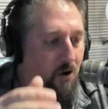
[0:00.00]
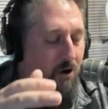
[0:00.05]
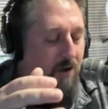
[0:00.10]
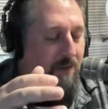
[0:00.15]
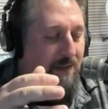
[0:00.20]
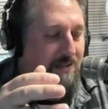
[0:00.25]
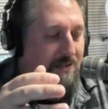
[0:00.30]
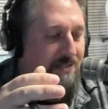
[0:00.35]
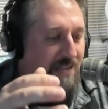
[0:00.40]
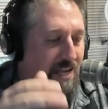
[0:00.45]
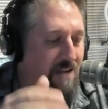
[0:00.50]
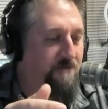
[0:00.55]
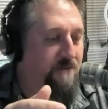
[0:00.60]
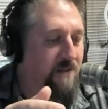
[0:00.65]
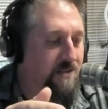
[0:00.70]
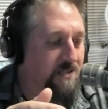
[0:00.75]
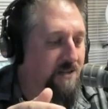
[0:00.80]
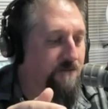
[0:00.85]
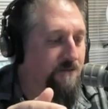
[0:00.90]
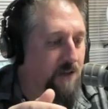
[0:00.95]
on this
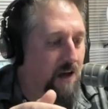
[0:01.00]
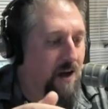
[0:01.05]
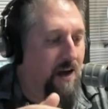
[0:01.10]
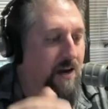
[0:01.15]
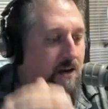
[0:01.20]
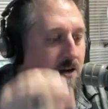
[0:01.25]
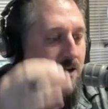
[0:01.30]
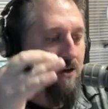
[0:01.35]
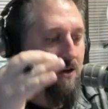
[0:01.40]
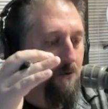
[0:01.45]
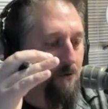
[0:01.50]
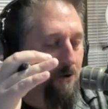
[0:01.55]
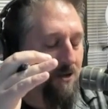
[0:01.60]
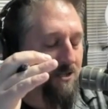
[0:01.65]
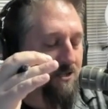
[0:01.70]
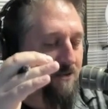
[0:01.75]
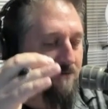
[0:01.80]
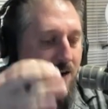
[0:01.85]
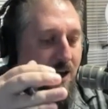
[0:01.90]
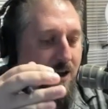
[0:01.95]
defensive line,
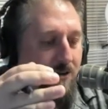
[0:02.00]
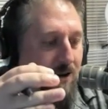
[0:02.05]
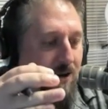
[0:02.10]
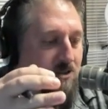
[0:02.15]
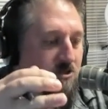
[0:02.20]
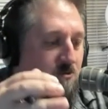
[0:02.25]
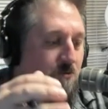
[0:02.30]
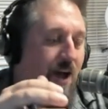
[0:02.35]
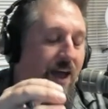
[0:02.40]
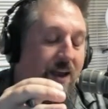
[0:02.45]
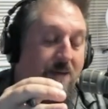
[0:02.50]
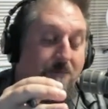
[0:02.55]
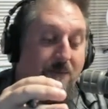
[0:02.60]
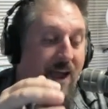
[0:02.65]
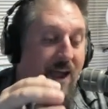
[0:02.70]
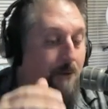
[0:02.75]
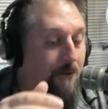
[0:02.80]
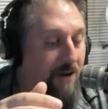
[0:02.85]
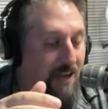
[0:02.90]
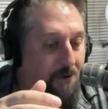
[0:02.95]
what T'Vondre Sweat,
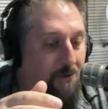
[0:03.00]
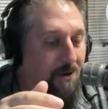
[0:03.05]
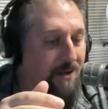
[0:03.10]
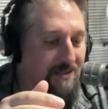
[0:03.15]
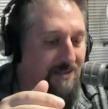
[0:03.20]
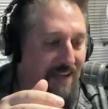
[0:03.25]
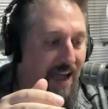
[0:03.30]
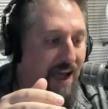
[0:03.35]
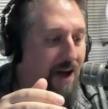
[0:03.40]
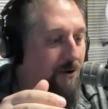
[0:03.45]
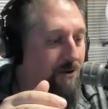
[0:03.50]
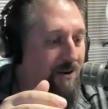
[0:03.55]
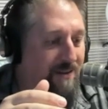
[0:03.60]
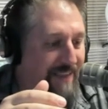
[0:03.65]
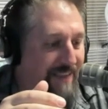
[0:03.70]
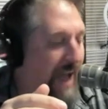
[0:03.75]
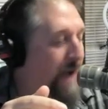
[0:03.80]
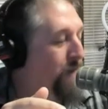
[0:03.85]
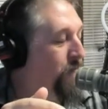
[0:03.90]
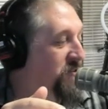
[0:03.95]
man, when he went
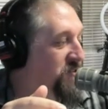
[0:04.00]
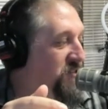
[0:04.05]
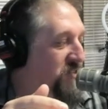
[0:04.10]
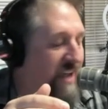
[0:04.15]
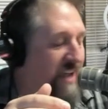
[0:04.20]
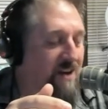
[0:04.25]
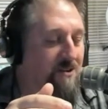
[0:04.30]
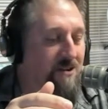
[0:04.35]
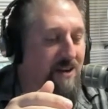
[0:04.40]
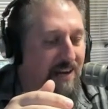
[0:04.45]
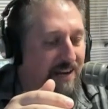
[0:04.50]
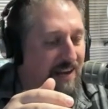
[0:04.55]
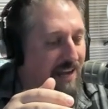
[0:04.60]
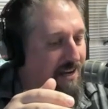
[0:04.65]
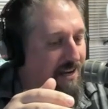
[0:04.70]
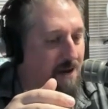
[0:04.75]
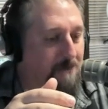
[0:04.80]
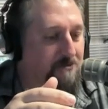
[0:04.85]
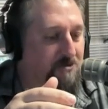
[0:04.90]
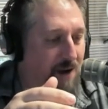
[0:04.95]
down, that was scary, and
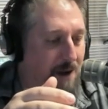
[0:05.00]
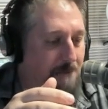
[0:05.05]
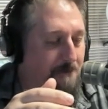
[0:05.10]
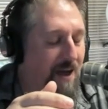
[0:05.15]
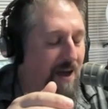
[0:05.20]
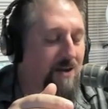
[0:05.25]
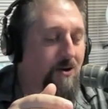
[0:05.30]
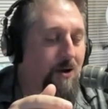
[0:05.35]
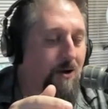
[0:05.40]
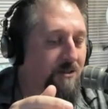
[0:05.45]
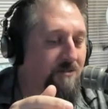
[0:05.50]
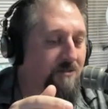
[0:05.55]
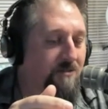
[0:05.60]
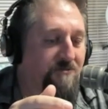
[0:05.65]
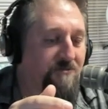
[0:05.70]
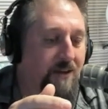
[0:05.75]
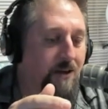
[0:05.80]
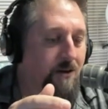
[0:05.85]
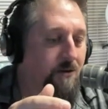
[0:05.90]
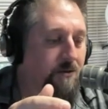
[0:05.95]
he comes right back on
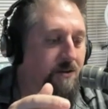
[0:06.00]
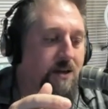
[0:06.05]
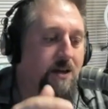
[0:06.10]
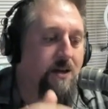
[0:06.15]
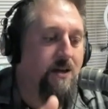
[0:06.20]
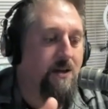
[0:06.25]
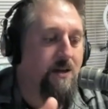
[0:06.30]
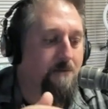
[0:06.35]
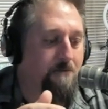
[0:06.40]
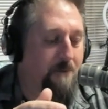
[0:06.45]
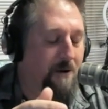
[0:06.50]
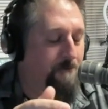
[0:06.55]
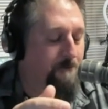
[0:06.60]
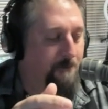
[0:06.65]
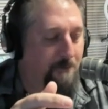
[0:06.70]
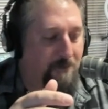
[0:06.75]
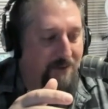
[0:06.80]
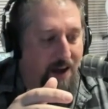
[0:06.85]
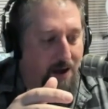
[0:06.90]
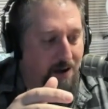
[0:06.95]
the field. But
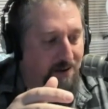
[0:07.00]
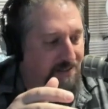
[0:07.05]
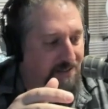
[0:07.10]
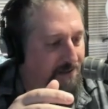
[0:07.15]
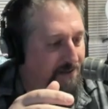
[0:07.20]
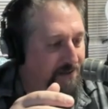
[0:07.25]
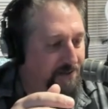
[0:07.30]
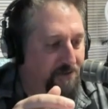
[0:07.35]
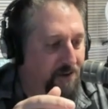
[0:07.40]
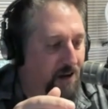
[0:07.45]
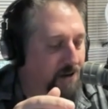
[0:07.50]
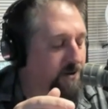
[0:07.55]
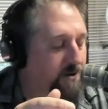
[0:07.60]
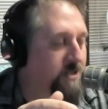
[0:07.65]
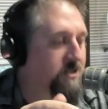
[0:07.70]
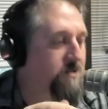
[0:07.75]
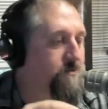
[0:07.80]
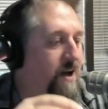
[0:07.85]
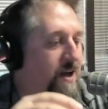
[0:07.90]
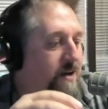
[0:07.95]

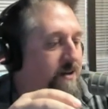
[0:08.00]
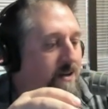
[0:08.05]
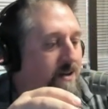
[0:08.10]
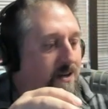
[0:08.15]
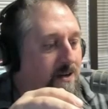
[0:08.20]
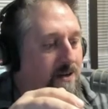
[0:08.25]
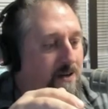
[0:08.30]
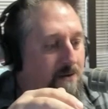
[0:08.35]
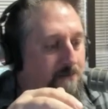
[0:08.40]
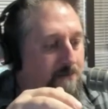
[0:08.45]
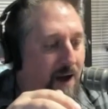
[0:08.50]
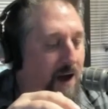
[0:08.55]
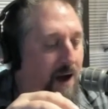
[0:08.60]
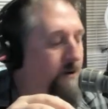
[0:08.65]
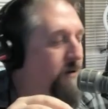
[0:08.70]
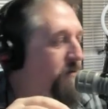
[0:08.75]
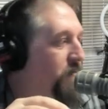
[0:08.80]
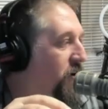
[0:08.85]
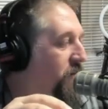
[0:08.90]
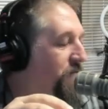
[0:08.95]
T'Vondre Sweat,
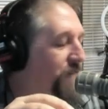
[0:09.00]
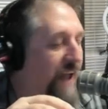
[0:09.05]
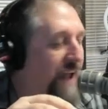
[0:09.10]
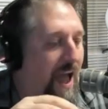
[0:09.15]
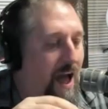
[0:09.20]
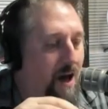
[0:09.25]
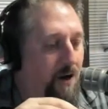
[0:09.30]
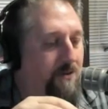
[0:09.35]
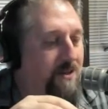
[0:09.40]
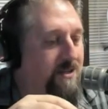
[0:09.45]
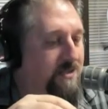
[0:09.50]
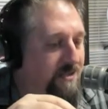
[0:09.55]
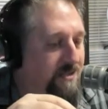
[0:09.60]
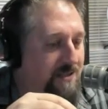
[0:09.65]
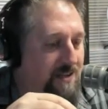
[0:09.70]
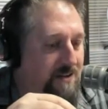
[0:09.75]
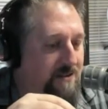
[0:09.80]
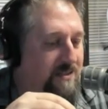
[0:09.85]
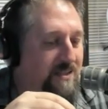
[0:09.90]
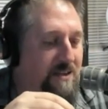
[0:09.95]
Byron Murphy, how
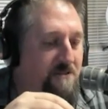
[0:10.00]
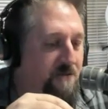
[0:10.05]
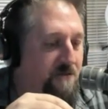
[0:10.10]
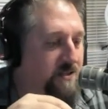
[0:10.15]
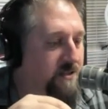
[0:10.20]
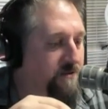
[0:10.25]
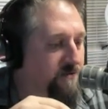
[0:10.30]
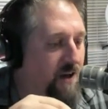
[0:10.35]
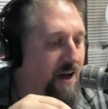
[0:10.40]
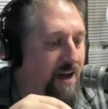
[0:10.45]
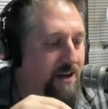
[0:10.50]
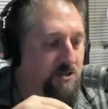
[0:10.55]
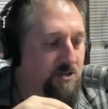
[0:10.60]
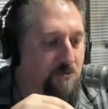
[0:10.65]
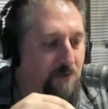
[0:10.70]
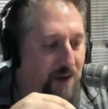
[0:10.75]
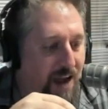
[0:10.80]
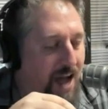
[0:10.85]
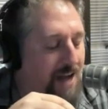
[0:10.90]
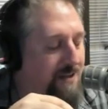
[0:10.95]
this defensive
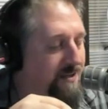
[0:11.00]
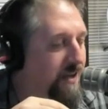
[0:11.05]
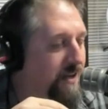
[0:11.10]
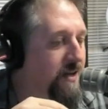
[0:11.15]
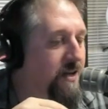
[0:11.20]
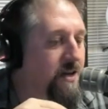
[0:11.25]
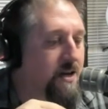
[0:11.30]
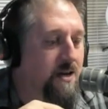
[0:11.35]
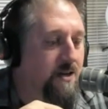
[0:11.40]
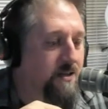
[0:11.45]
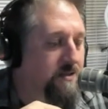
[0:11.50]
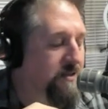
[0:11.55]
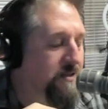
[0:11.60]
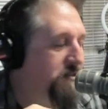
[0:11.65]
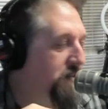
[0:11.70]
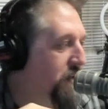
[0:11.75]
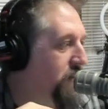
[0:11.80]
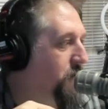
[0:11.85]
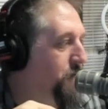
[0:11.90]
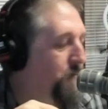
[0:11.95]
line is reacting
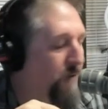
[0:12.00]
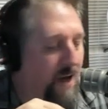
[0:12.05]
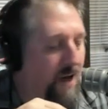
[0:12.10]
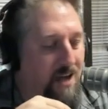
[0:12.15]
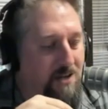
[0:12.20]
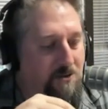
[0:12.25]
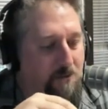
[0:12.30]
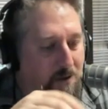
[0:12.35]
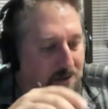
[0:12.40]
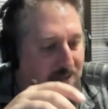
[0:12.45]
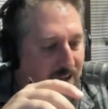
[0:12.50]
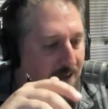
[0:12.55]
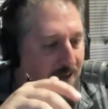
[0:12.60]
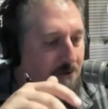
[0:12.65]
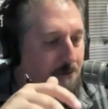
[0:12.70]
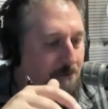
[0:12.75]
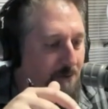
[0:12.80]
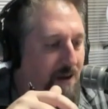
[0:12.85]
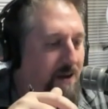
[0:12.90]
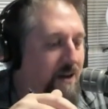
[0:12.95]
to see the plays where
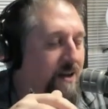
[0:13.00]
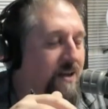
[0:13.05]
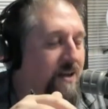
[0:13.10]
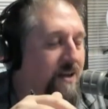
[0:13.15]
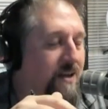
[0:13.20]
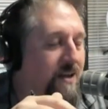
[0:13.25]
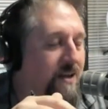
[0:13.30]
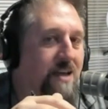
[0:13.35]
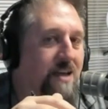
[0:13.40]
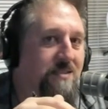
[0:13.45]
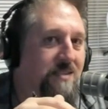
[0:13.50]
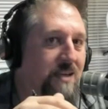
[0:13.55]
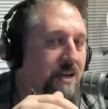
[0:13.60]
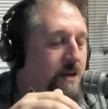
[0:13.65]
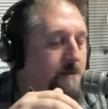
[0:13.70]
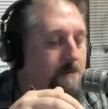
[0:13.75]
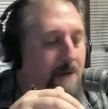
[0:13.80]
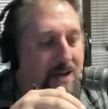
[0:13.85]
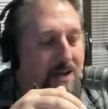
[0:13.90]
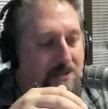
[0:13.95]
David Benda gets
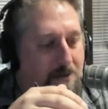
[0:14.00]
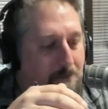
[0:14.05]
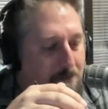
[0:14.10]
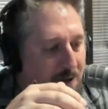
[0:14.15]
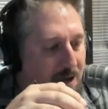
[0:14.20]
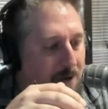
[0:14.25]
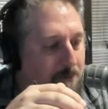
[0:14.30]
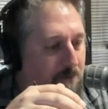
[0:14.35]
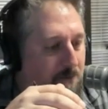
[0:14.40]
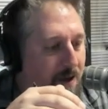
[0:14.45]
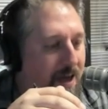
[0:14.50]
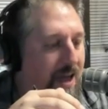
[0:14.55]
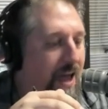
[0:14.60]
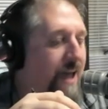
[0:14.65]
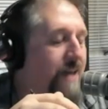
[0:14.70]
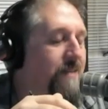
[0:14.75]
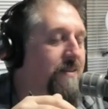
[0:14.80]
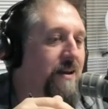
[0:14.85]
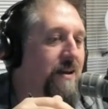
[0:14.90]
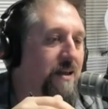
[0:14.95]
in and makes a big play.
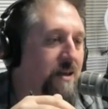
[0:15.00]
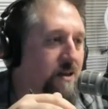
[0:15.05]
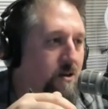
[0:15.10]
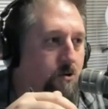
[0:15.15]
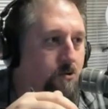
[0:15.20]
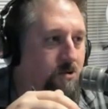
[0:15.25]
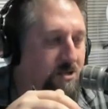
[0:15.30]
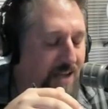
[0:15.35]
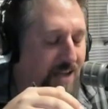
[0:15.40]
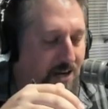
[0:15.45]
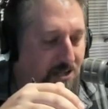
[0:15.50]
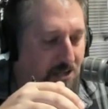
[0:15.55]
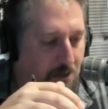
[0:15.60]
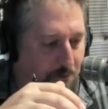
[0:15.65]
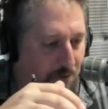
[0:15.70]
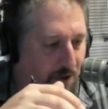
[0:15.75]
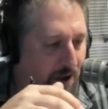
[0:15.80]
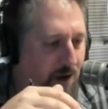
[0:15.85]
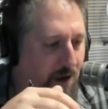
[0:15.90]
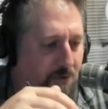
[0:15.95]
Anthony Hill was
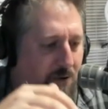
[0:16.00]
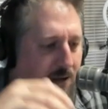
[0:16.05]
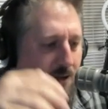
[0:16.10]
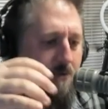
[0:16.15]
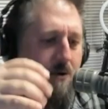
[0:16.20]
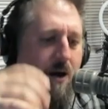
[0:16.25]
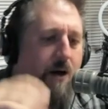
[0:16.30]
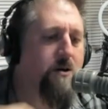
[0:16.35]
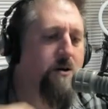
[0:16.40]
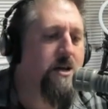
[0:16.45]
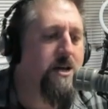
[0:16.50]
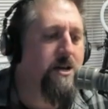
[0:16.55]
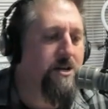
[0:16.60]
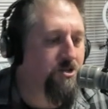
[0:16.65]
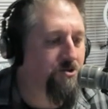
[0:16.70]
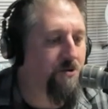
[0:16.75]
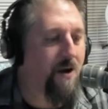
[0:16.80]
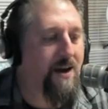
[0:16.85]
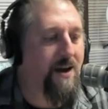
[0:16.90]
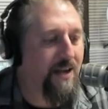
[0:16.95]
actually playing really well,
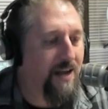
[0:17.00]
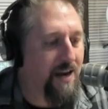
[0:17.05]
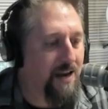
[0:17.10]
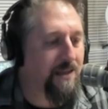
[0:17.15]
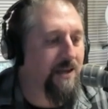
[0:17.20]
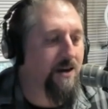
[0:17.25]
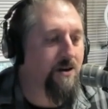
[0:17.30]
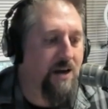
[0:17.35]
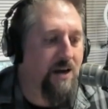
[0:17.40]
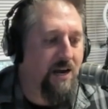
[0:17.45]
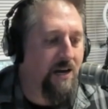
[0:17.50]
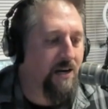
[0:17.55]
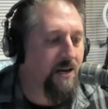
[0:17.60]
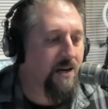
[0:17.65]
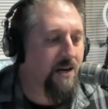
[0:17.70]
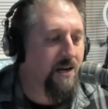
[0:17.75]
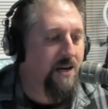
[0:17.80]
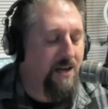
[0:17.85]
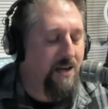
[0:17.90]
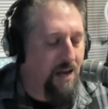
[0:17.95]
trying to get in there
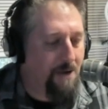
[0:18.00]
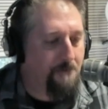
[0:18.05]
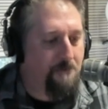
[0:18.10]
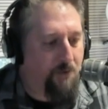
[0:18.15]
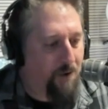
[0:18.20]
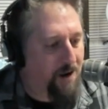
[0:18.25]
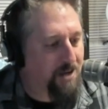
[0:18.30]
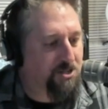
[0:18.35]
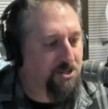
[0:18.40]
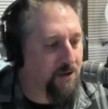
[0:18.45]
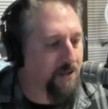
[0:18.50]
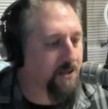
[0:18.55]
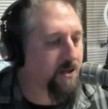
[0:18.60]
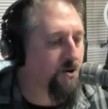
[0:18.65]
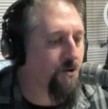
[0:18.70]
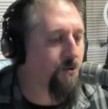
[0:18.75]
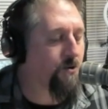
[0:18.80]
and pressuring